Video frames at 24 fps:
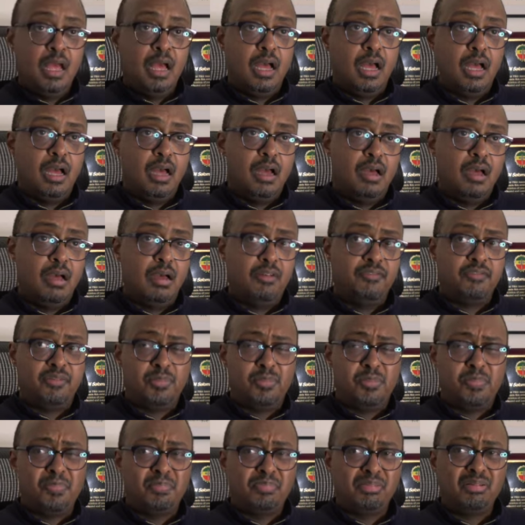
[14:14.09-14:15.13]
of
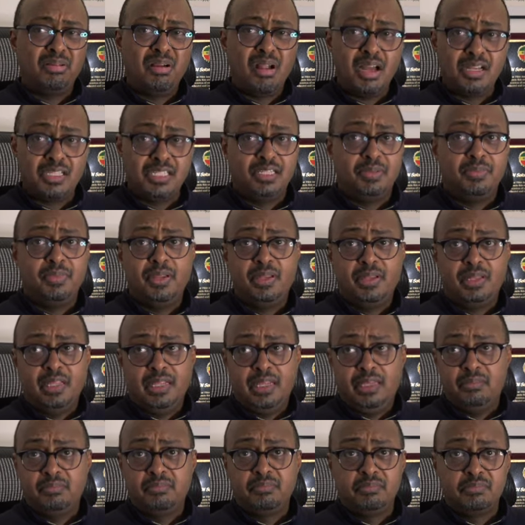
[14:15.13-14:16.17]

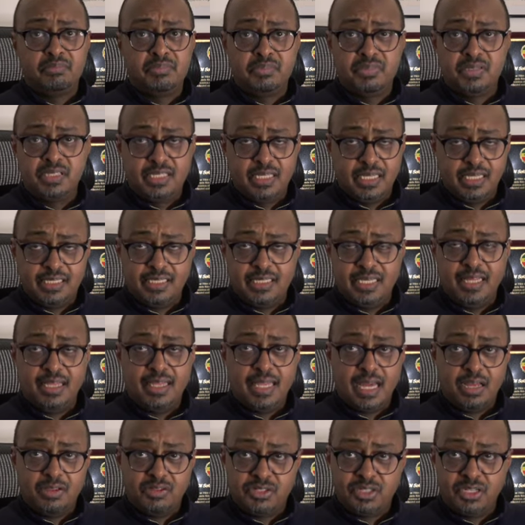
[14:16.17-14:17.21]
approximately
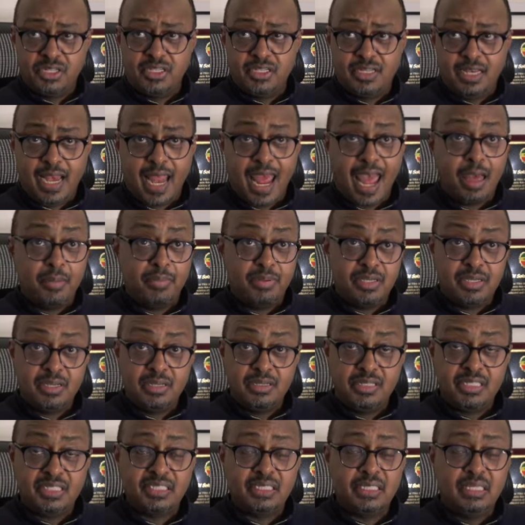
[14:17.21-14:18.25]
60,000
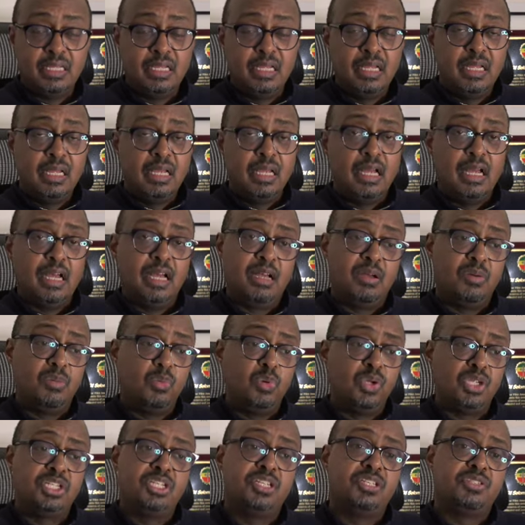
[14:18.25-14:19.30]
inhabitants,
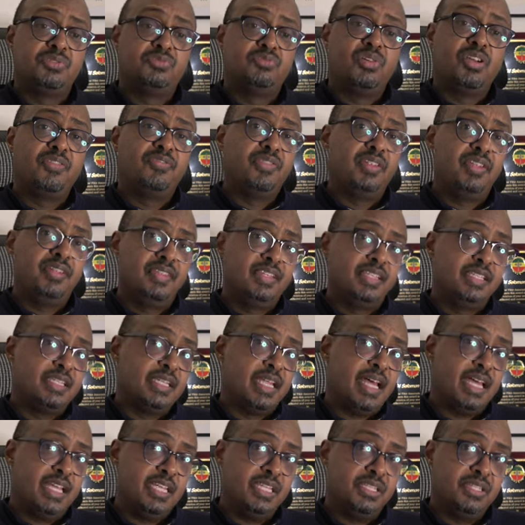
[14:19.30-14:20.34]
which is roughly the
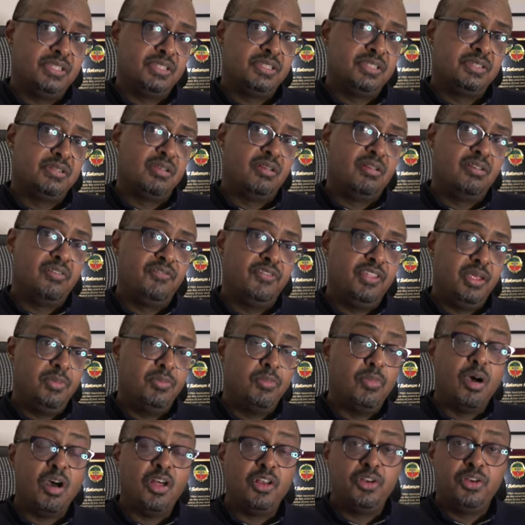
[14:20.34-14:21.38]
size of the
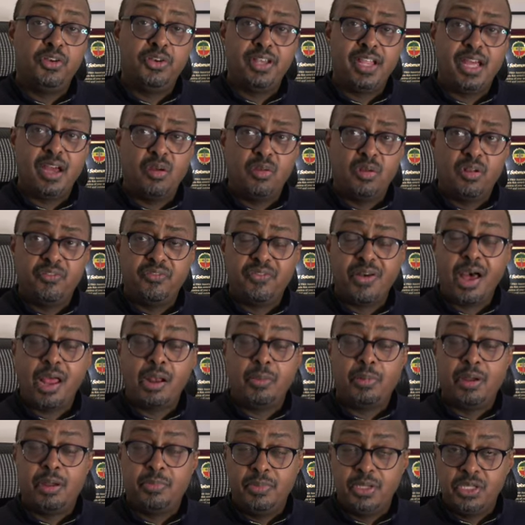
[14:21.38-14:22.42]
modern town of
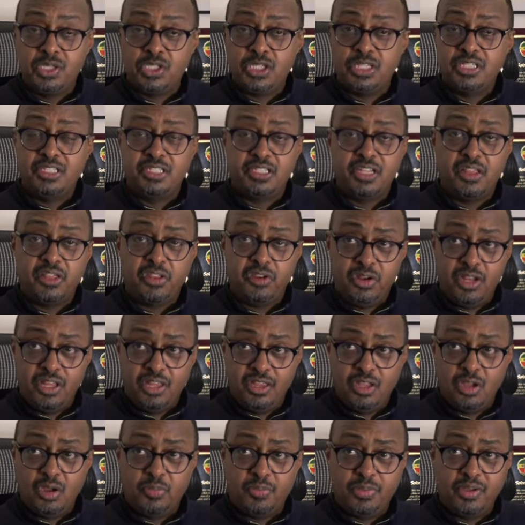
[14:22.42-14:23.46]
Arba in southern
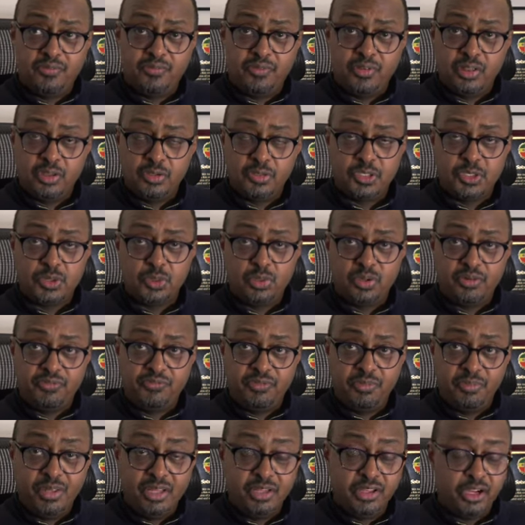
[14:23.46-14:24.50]
Ethiopia, for those who are
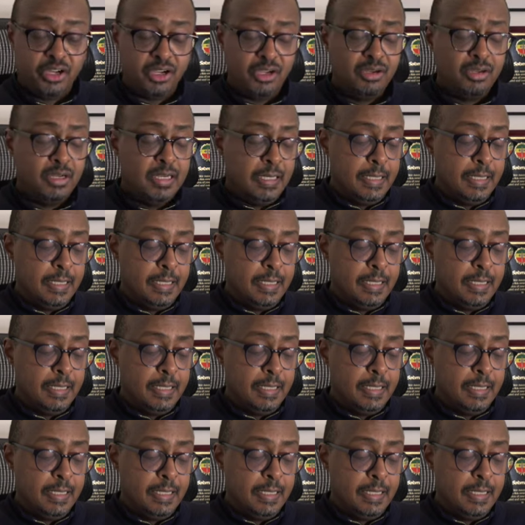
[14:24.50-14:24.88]
familiar,